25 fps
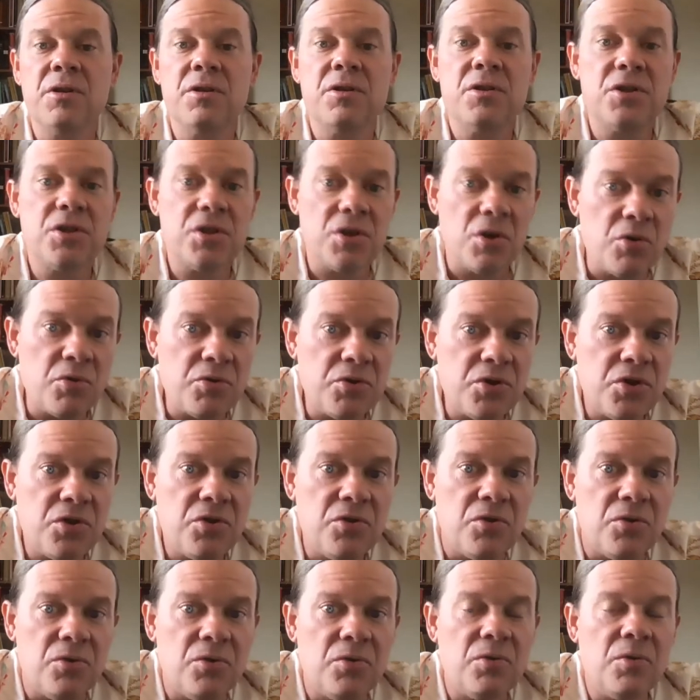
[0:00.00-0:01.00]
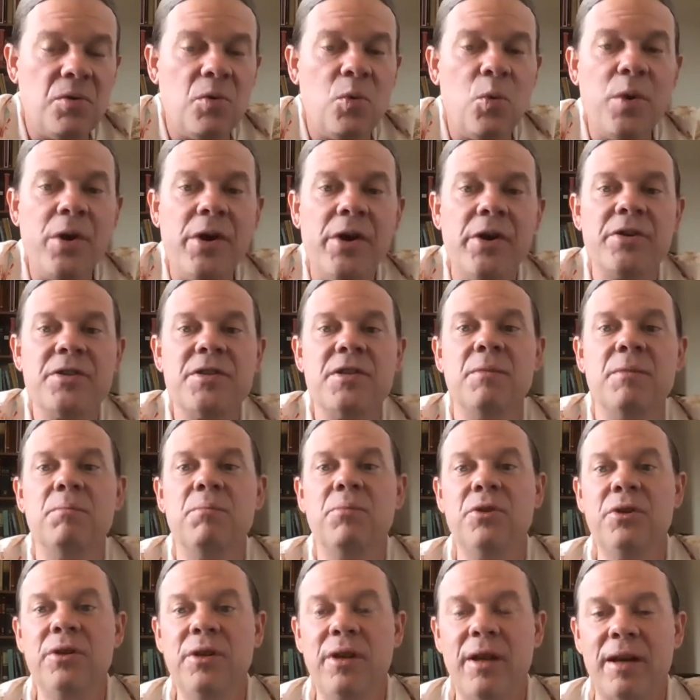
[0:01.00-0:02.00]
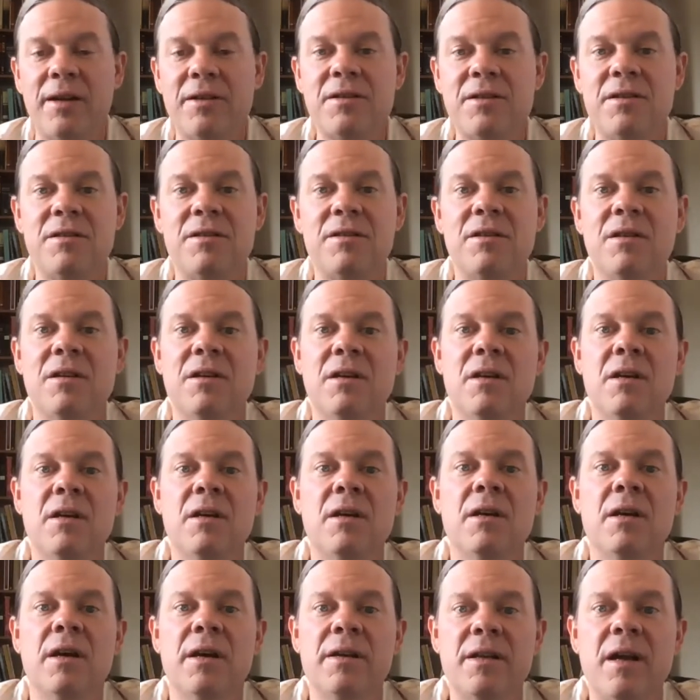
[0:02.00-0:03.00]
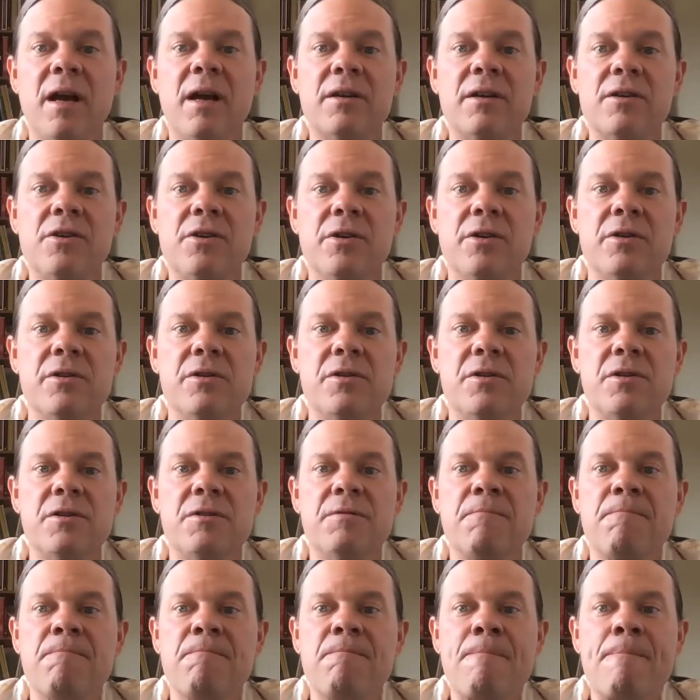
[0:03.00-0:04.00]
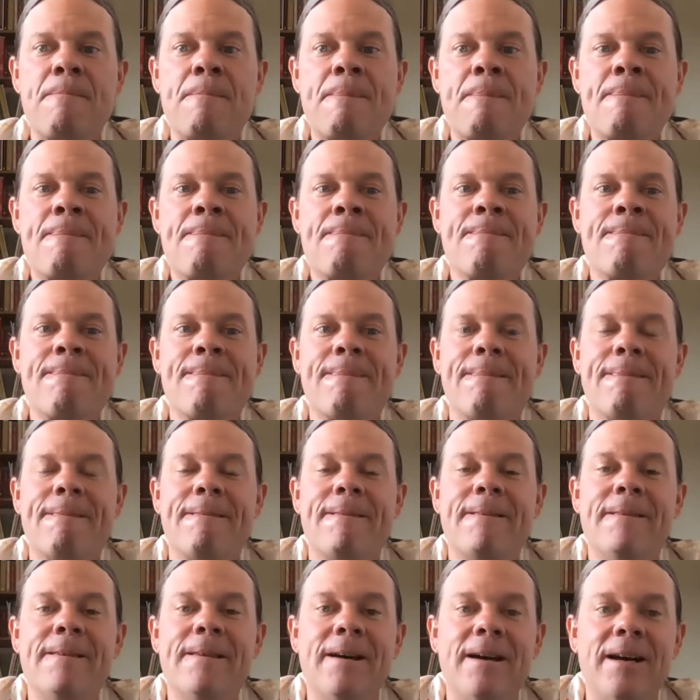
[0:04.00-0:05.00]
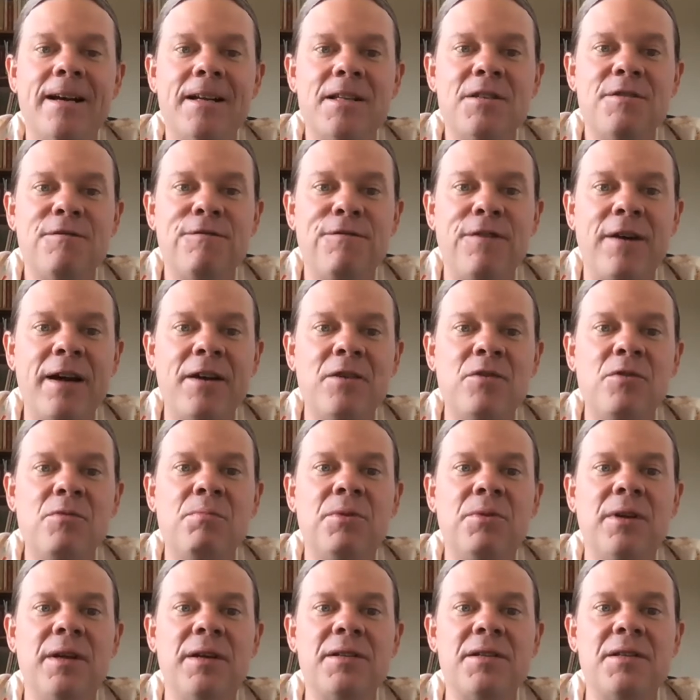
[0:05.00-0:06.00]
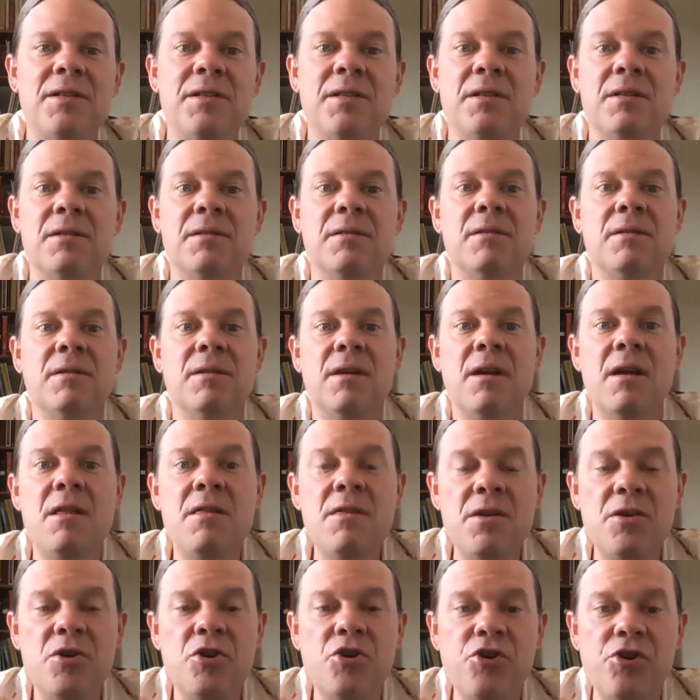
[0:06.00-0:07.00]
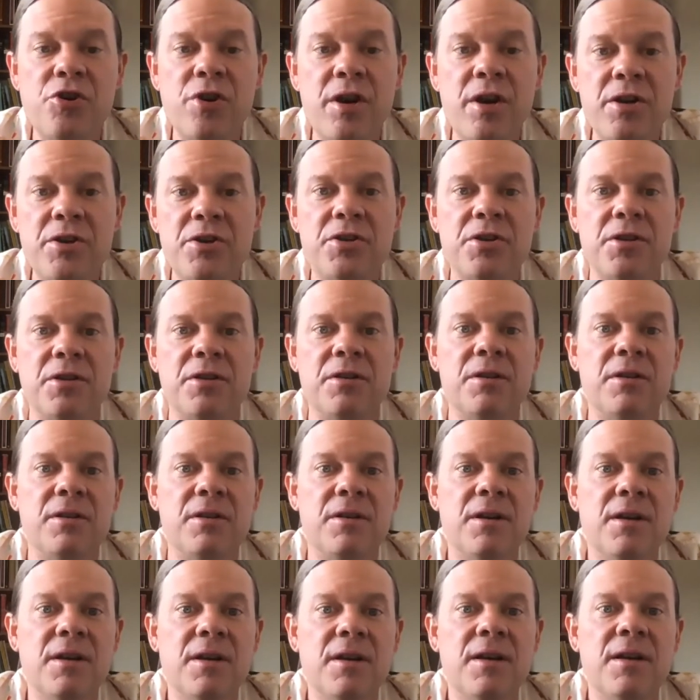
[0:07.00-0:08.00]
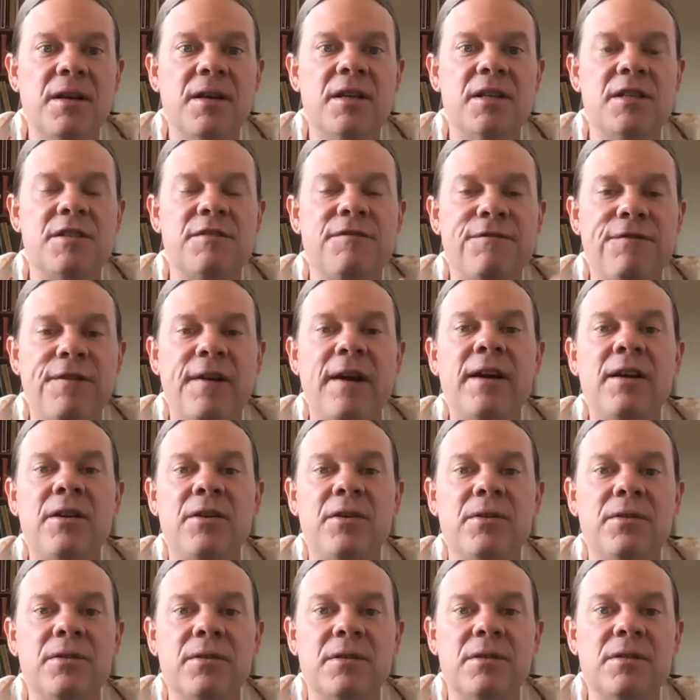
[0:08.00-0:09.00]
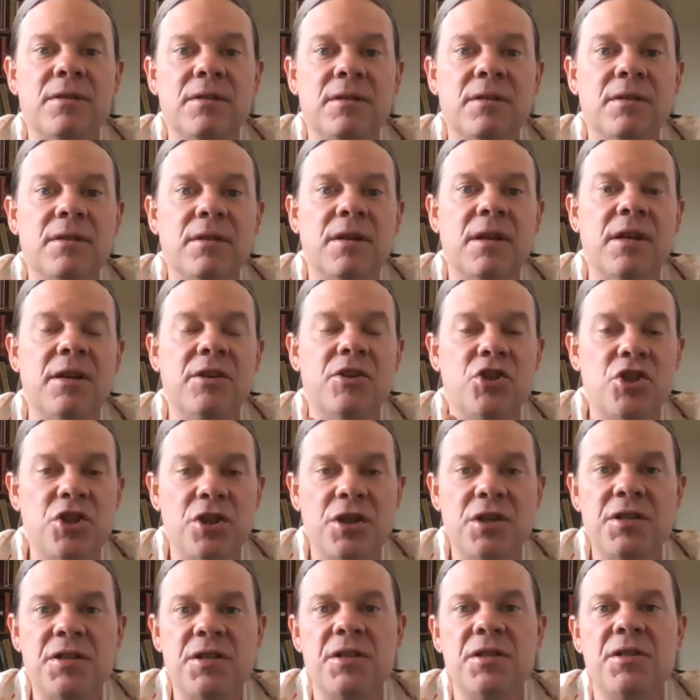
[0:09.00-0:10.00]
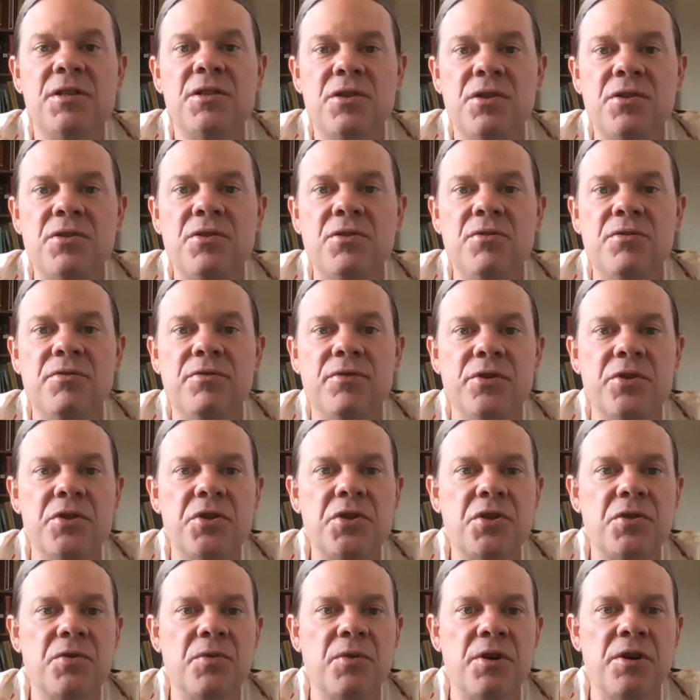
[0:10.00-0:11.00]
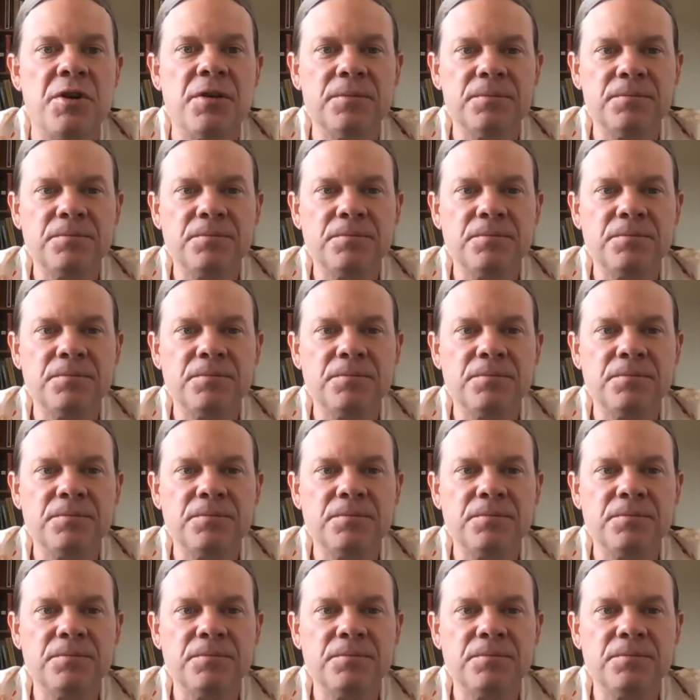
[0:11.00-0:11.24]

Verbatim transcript: so too we are to bless and not curse. God's final blessing in the creation is found in Genesis 2, verse 3,